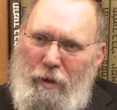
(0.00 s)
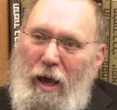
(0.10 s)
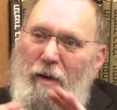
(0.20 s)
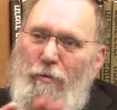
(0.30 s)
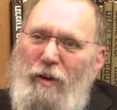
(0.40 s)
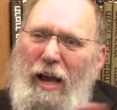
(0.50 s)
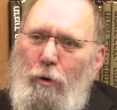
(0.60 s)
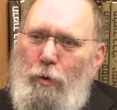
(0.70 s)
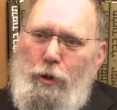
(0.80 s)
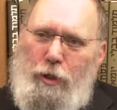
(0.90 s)
They have
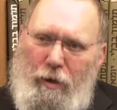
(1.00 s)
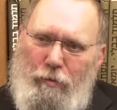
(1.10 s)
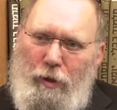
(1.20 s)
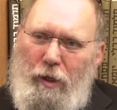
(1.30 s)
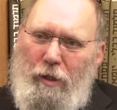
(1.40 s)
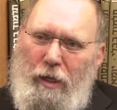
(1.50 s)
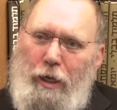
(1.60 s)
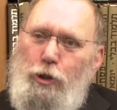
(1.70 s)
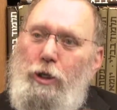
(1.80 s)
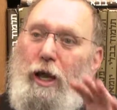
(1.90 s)
vanquished evil
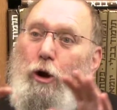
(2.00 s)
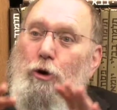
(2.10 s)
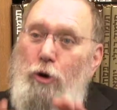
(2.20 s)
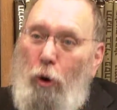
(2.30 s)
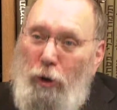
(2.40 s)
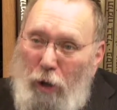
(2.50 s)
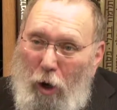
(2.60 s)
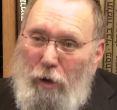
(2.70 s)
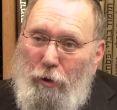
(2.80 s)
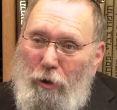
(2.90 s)
inclination. They are no
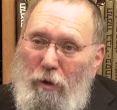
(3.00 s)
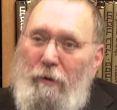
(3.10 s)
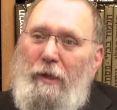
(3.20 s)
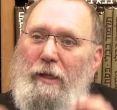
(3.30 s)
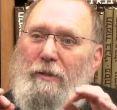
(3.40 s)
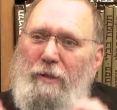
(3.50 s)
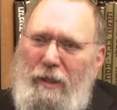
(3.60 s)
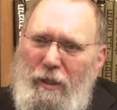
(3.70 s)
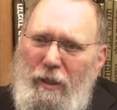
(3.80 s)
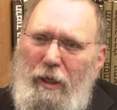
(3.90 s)
longer
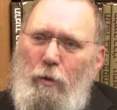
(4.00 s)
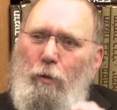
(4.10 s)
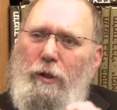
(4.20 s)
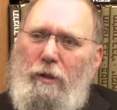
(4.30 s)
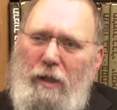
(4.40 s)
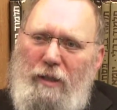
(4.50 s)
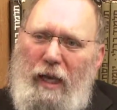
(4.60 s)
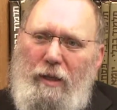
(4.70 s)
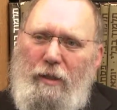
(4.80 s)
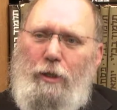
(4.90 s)
dealing with the
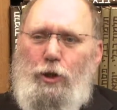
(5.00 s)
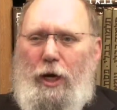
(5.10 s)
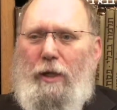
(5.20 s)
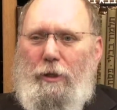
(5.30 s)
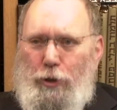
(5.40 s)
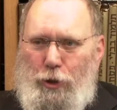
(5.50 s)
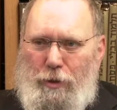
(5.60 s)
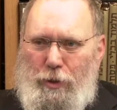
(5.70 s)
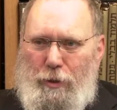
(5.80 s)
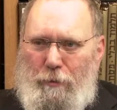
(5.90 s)
daily
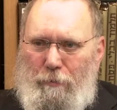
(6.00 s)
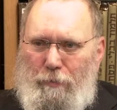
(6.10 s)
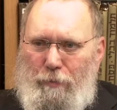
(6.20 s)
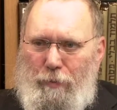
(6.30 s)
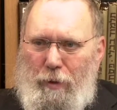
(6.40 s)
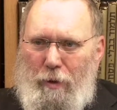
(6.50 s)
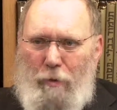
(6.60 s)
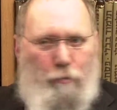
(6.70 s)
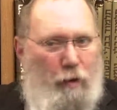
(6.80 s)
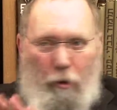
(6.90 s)
challenges.
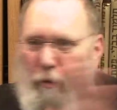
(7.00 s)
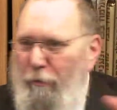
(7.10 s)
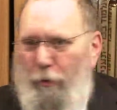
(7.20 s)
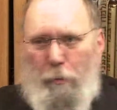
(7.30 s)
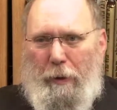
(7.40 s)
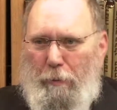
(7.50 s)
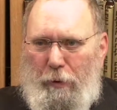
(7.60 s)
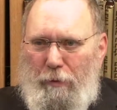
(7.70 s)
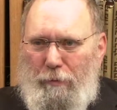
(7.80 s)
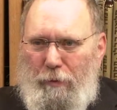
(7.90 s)
Very few
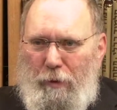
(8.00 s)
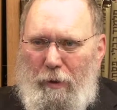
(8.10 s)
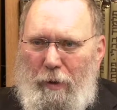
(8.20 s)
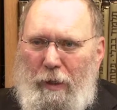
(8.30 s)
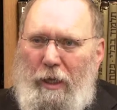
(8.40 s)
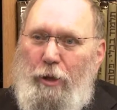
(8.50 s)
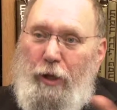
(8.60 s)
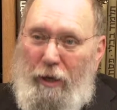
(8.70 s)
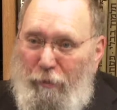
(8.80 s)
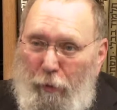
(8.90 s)
people.
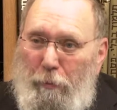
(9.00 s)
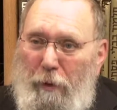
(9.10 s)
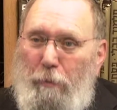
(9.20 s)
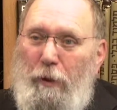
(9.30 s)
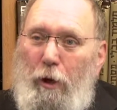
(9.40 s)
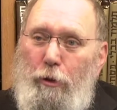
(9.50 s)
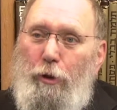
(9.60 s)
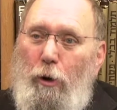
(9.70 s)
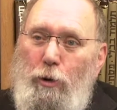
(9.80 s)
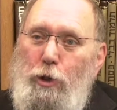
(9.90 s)
The evil people are
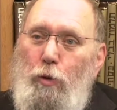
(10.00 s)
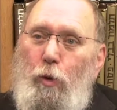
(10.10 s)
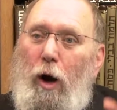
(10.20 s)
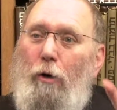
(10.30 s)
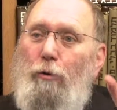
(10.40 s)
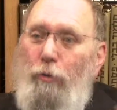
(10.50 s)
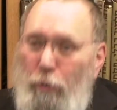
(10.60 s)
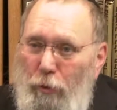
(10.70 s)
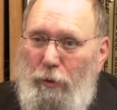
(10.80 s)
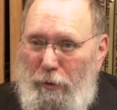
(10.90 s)
those who are
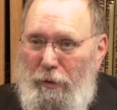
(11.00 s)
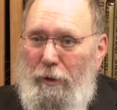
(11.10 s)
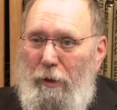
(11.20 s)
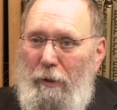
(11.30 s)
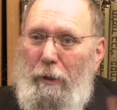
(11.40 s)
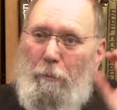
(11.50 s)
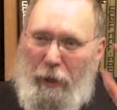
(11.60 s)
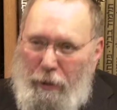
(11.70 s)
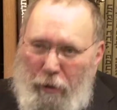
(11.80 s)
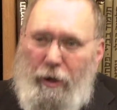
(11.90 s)
ruled
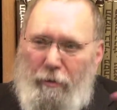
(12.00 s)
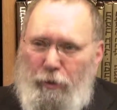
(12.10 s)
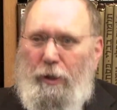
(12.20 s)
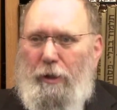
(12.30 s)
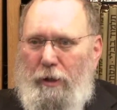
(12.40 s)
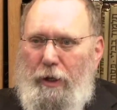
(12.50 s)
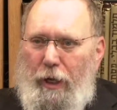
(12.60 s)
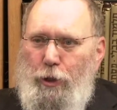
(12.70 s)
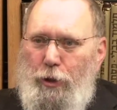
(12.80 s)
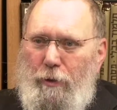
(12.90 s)
by their evil
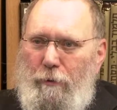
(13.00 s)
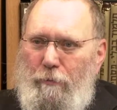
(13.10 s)
inclination,